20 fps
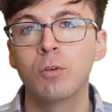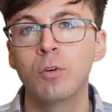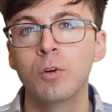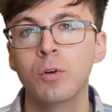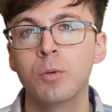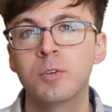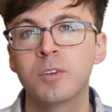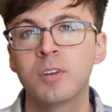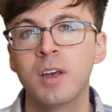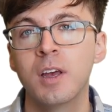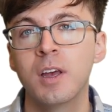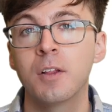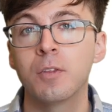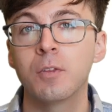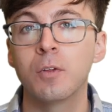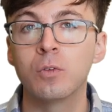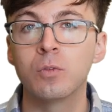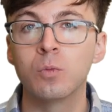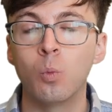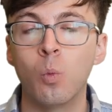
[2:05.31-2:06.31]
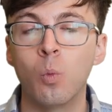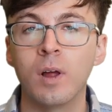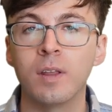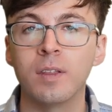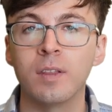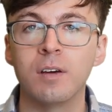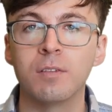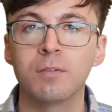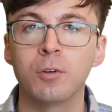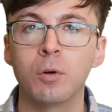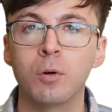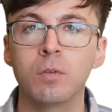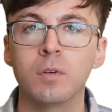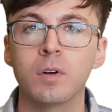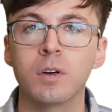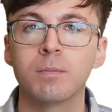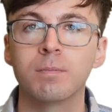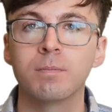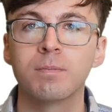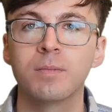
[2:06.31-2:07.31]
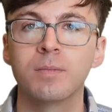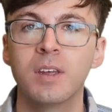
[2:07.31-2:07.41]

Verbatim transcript: groups, there's one left over.